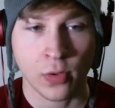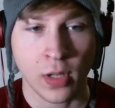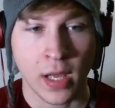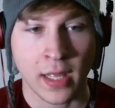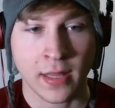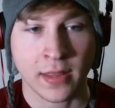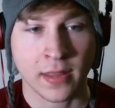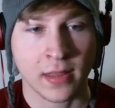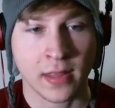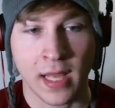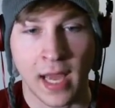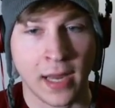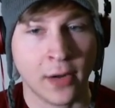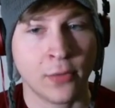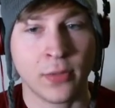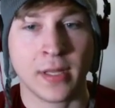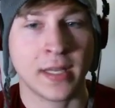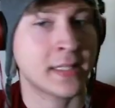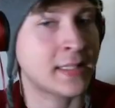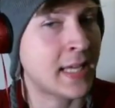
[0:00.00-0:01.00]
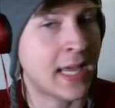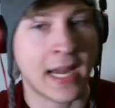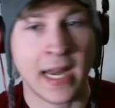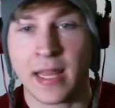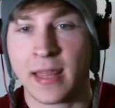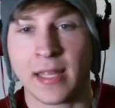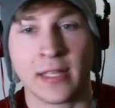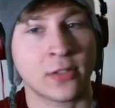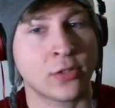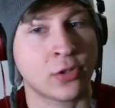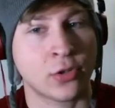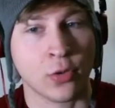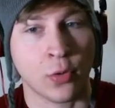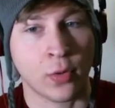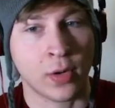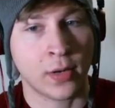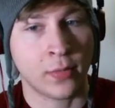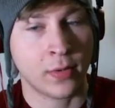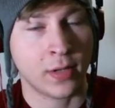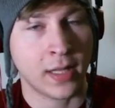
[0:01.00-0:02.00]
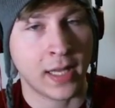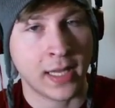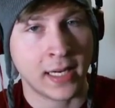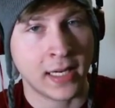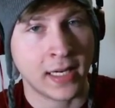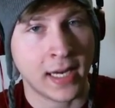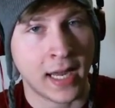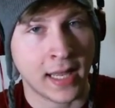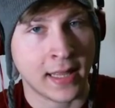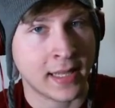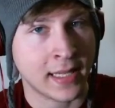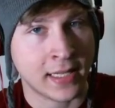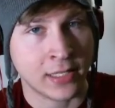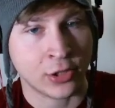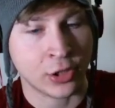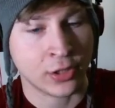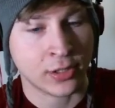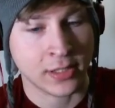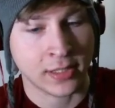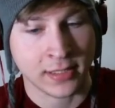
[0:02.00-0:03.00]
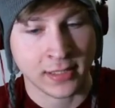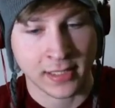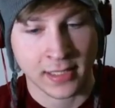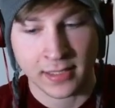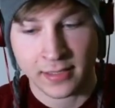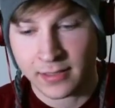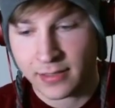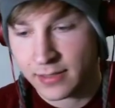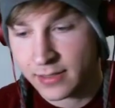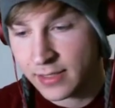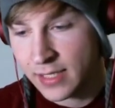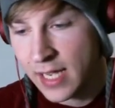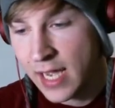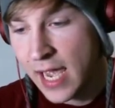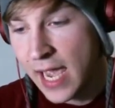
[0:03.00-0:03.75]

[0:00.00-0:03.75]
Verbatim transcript: I don't think it's anything story-related. I think it just exists.